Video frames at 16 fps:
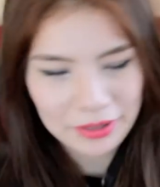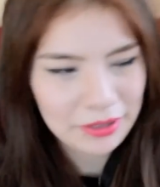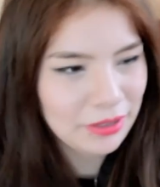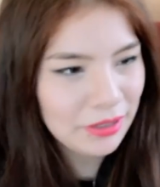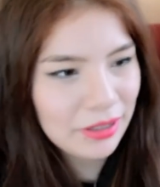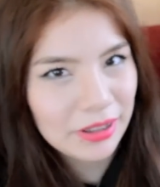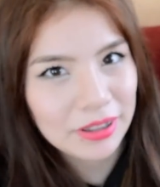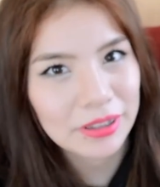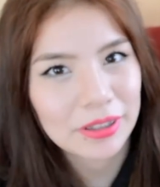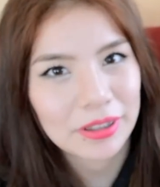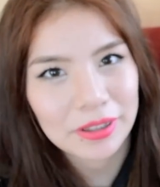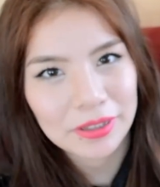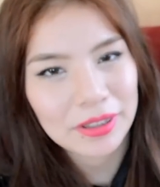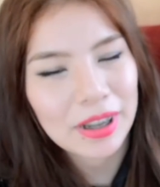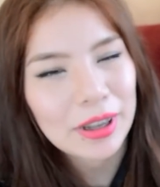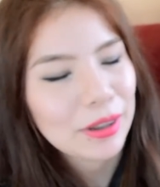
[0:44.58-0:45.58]

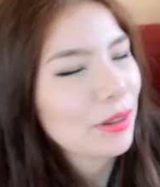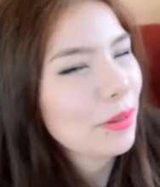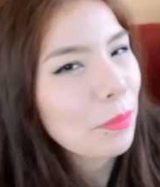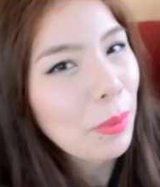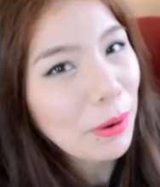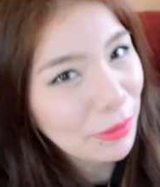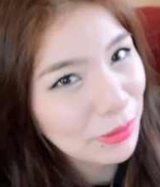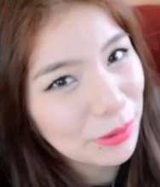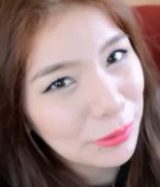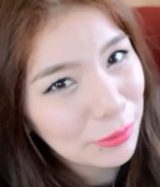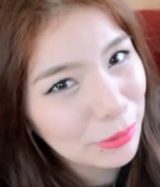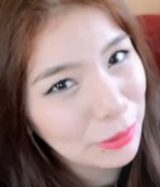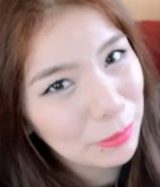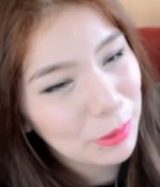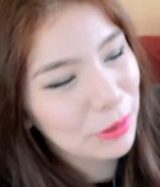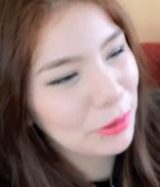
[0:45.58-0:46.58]
I probably look
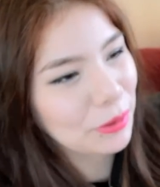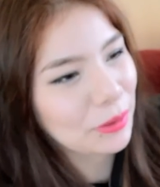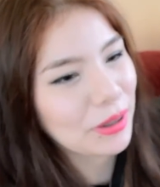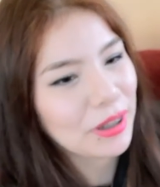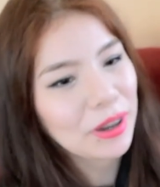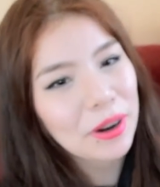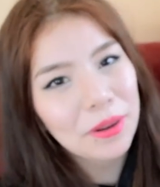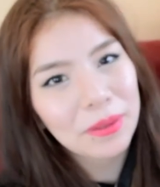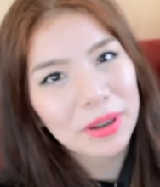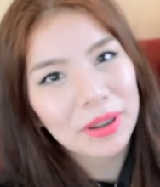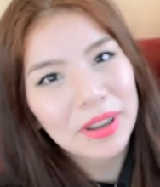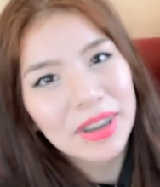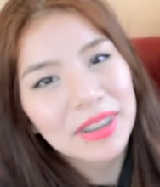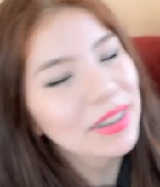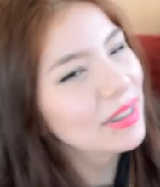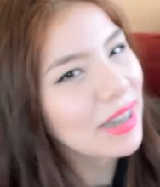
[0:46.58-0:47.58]
really weird doing it. Oh
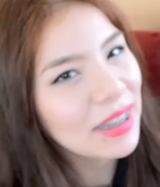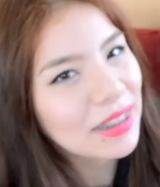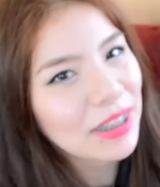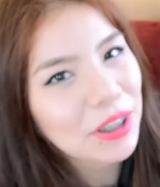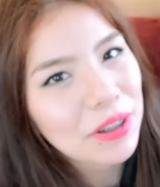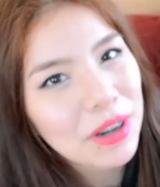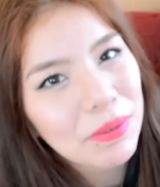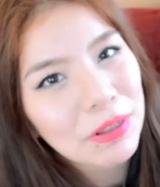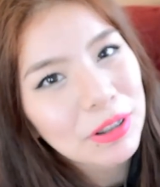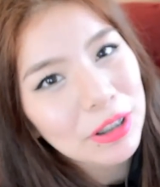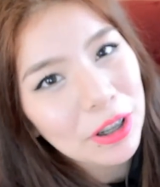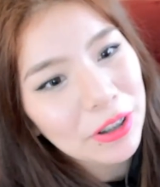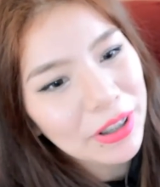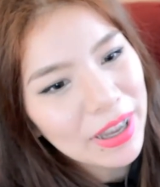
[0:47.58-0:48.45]
well, just act like you never saw